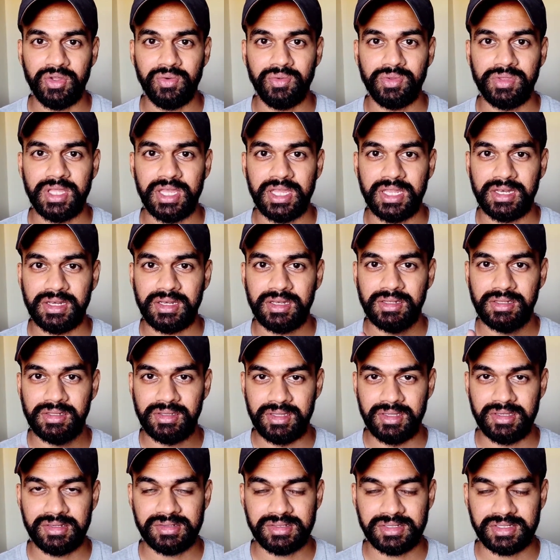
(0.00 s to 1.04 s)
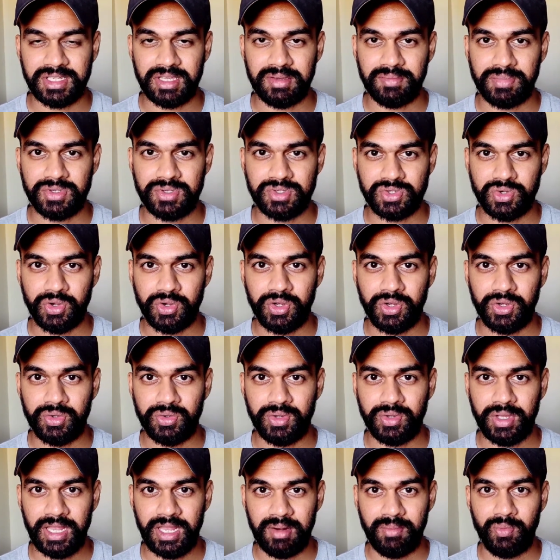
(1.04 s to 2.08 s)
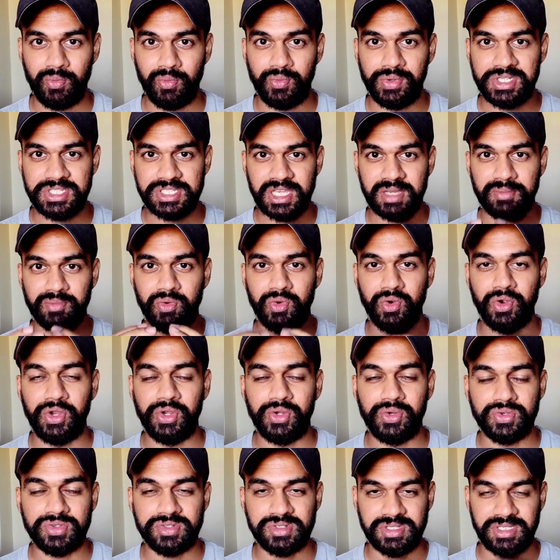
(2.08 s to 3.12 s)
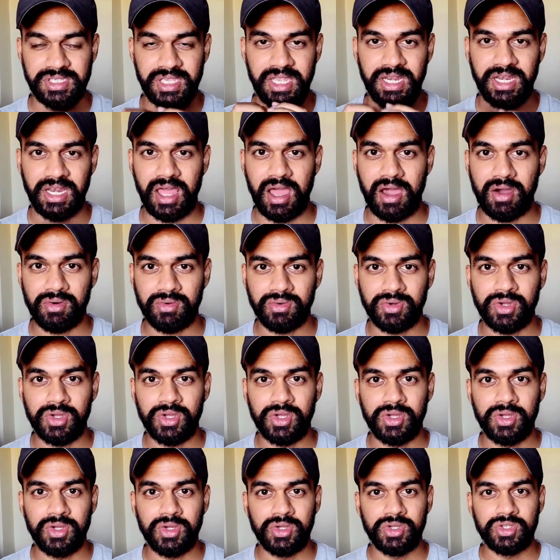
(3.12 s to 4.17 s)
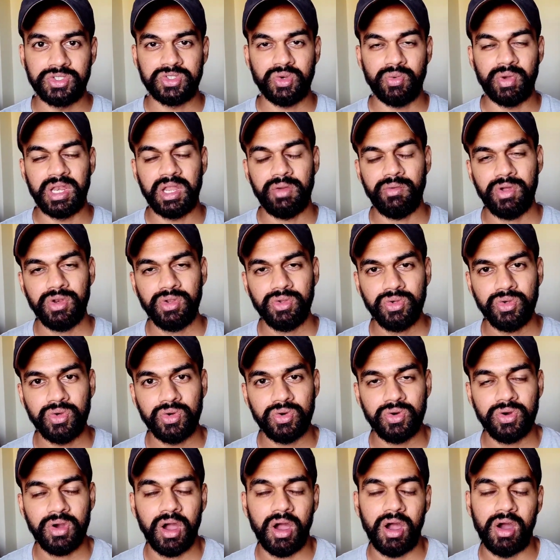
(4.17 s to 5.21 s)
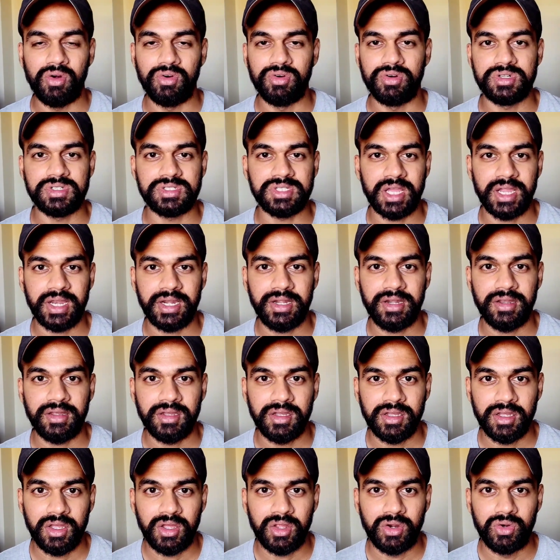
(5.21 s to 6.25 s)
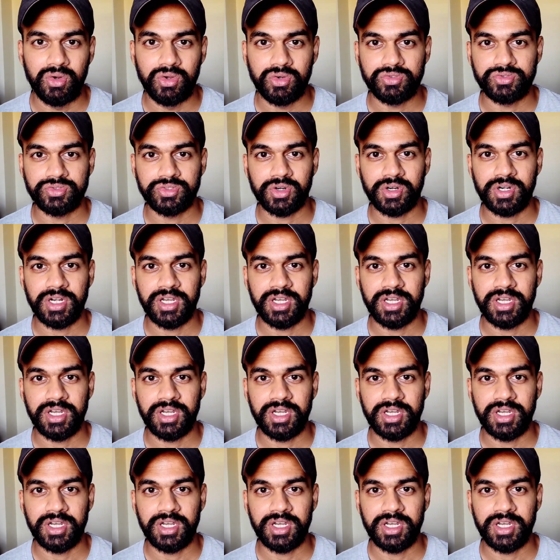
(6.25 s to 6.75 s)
then this step is going to help, which I'm going to say now. So whenever you go outside, look for